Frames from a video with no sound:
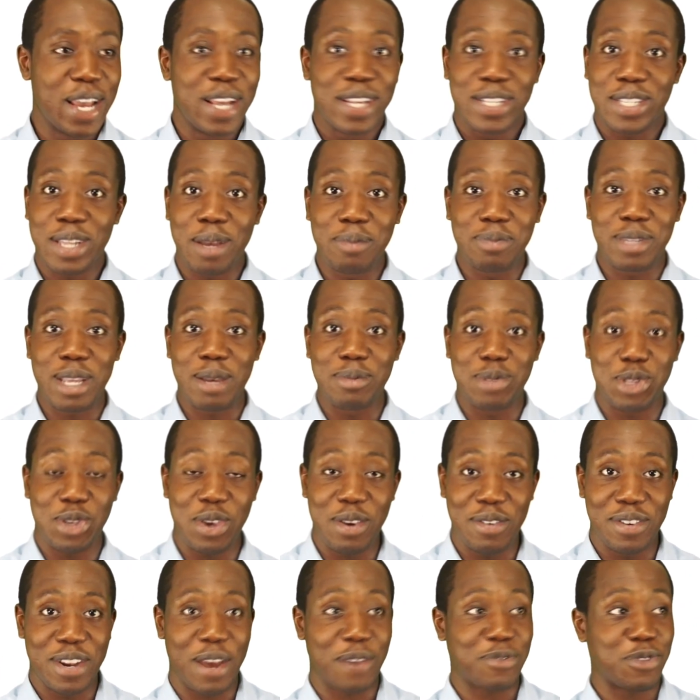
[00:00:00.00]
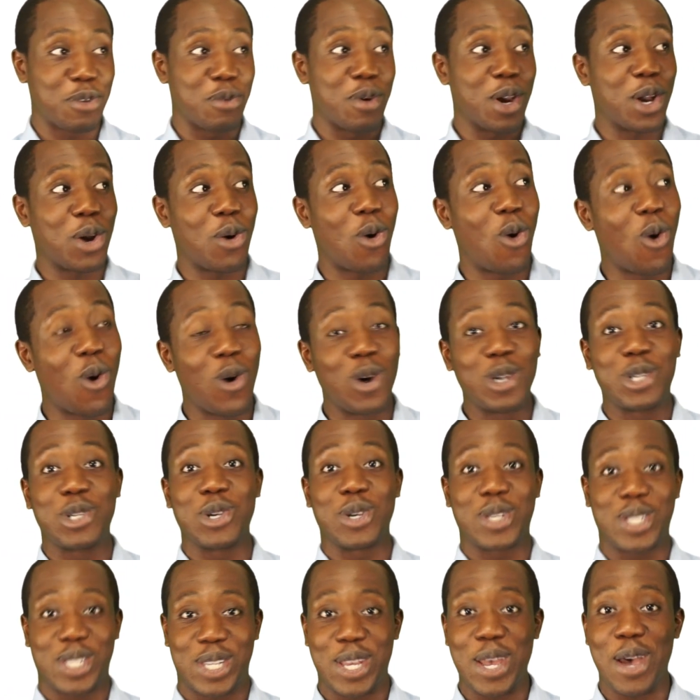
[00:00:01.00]
Sometimes you even have to record
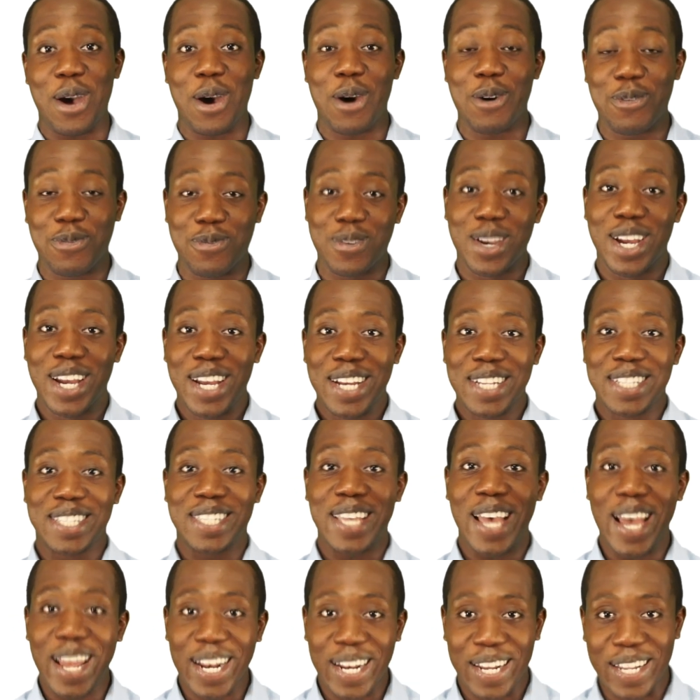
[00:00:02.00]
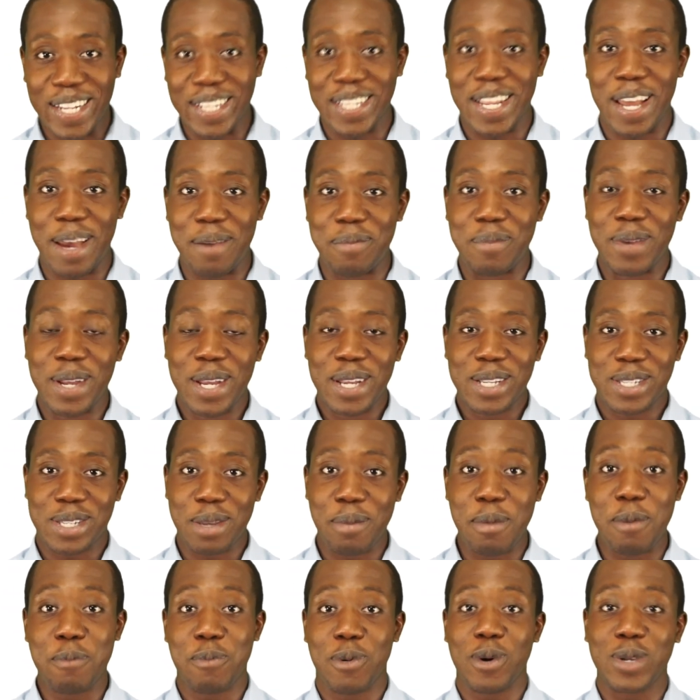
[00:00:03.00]
yourself telling them
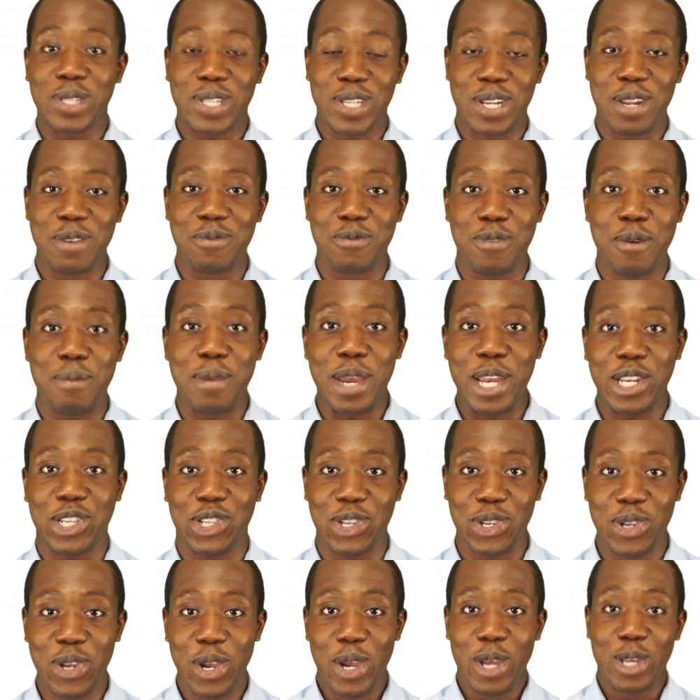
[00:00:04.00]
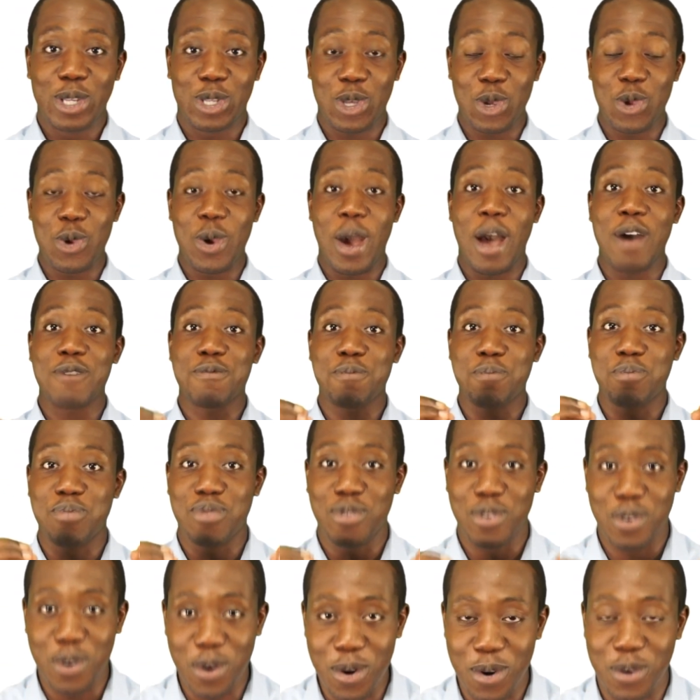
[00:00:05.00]
some important information so you have
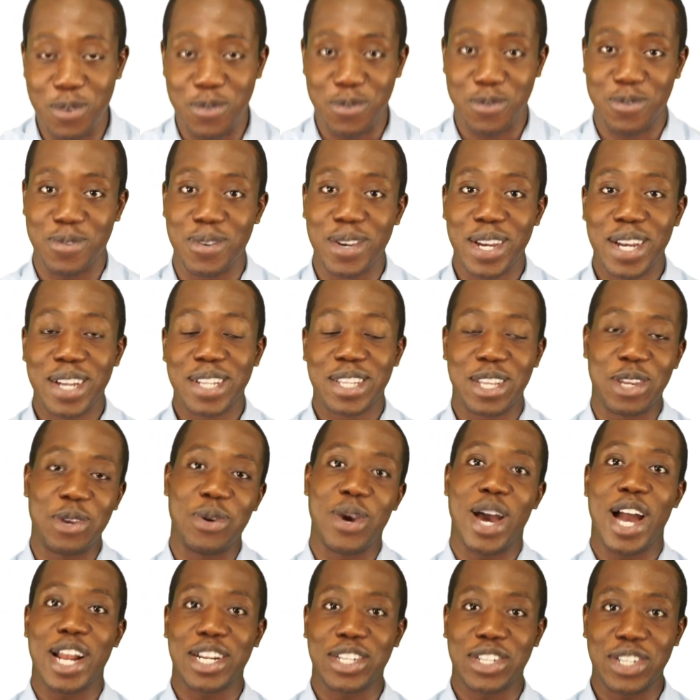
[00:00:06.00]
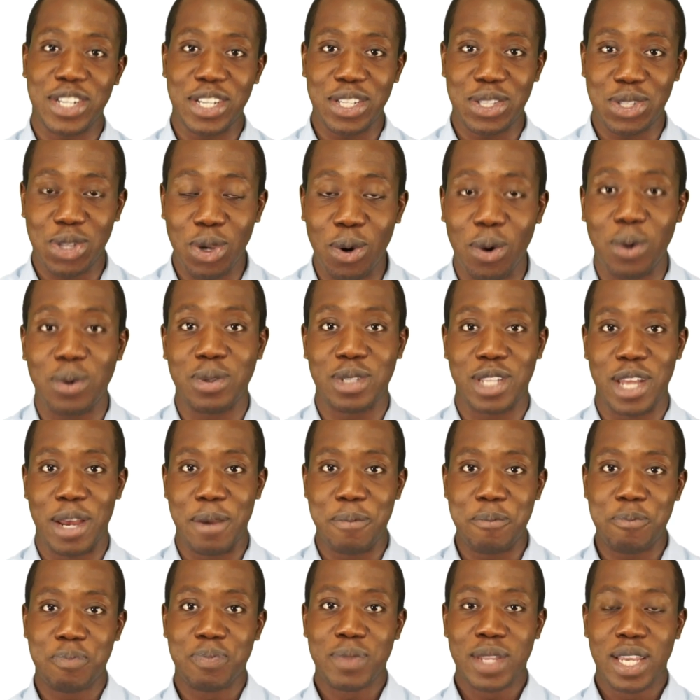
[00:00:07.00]
proof that you actually told
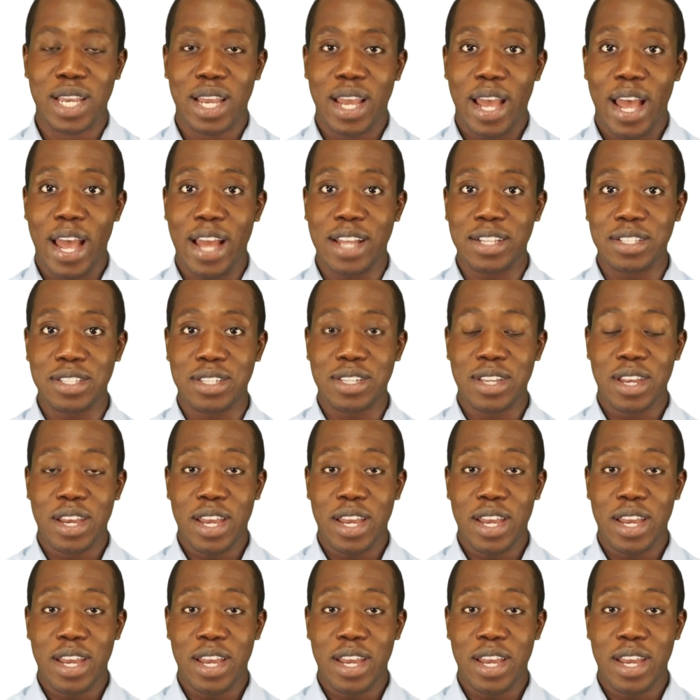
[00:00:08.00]
them. And